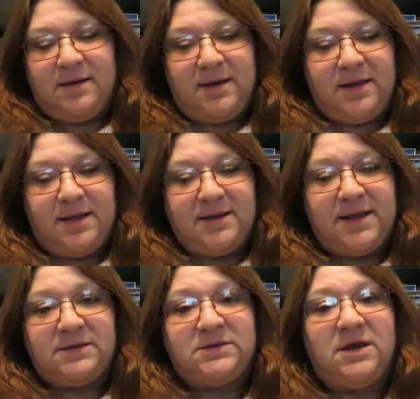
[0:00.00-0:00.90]
And
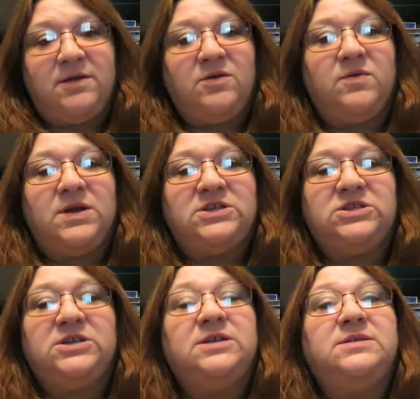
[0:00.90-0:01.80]
that's all the
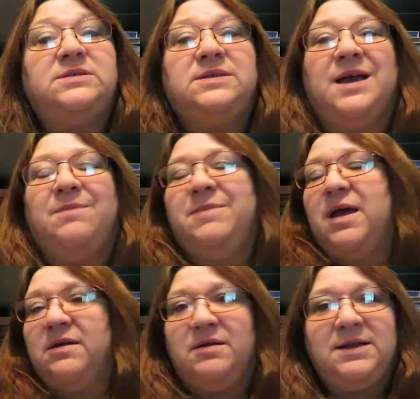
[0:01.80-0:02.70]
questions. I'm
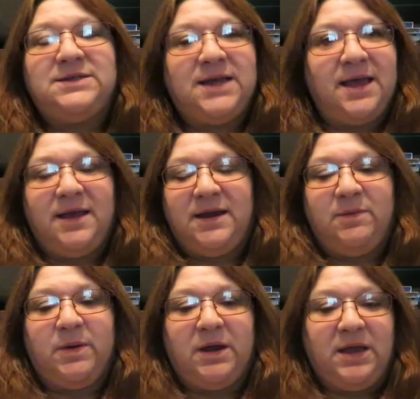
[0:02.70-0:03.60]
not going to tag
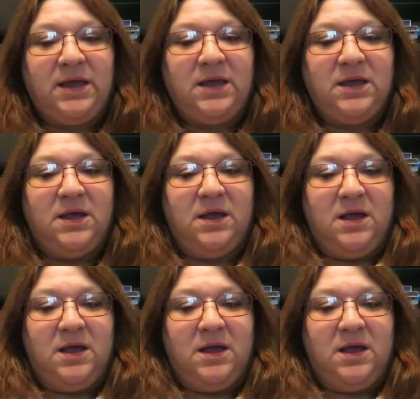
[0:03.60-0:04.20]
anybody.